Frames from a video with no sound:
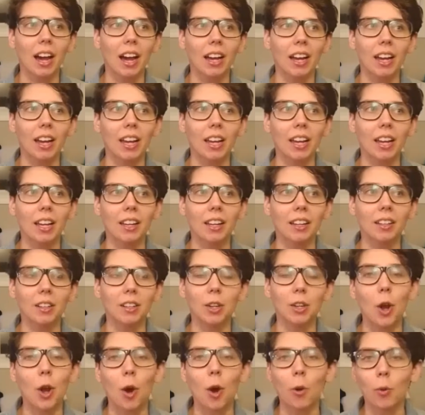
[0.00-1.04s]
I
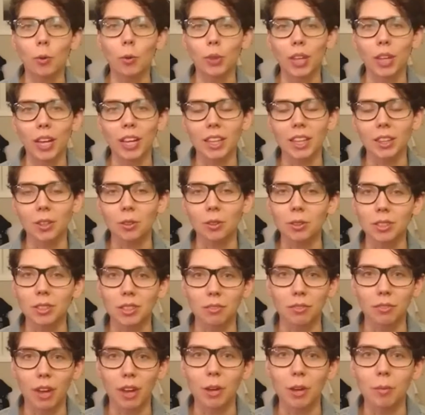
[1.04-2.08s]
know that
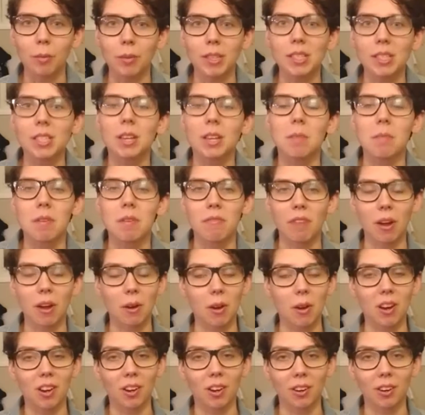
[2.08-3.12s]
those environments can be
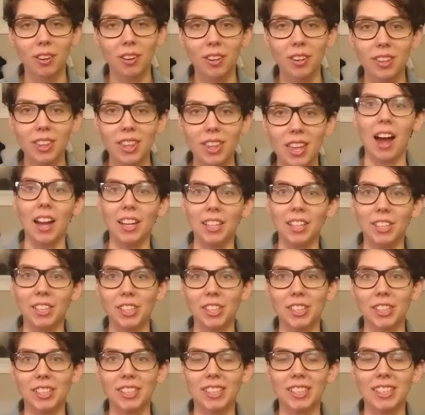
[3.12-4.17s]
found on Earth. I
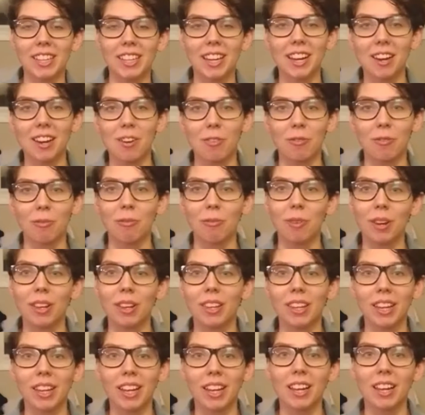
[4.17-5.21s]
just
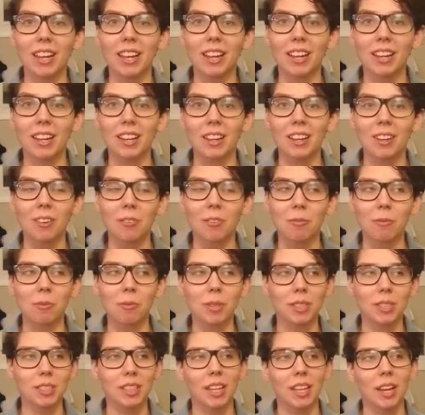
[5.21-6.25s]
really
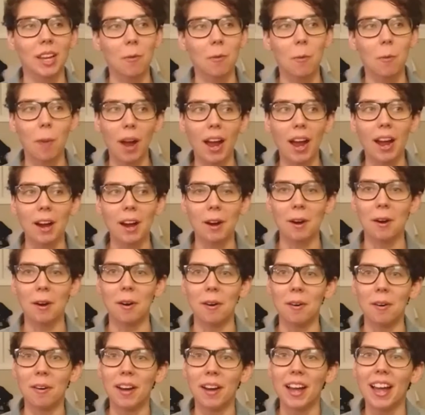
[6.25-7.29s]
was like,
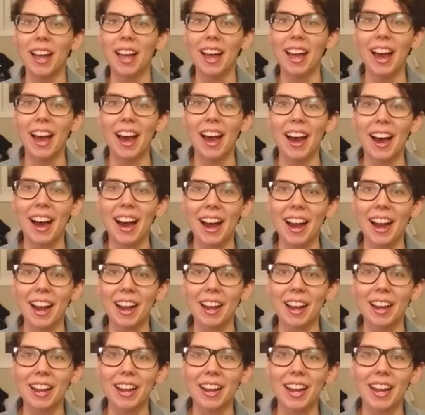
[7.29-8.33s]
wow,
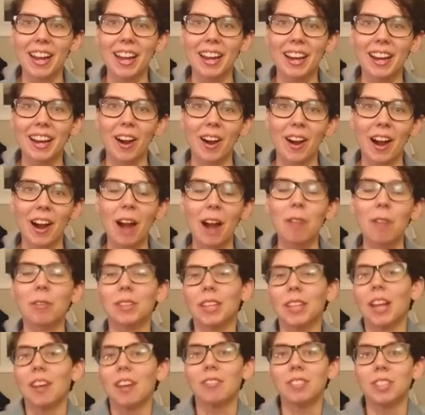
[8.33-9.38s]
I
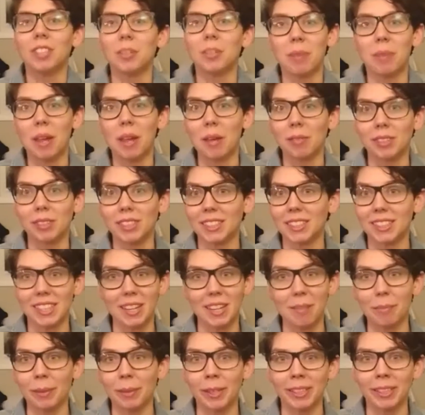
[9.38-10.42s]
would love to be able to
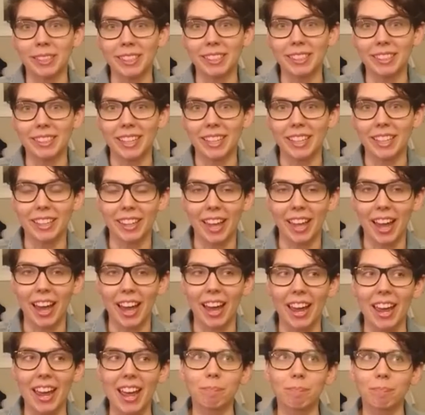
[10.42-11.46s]
see places like
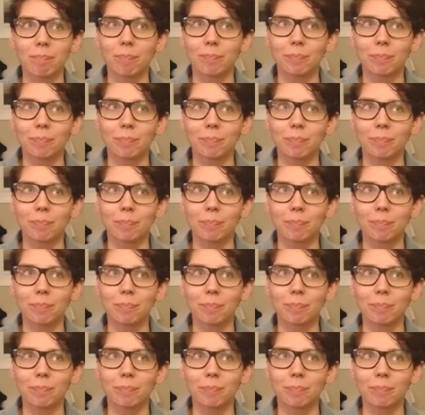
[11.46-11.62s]
that.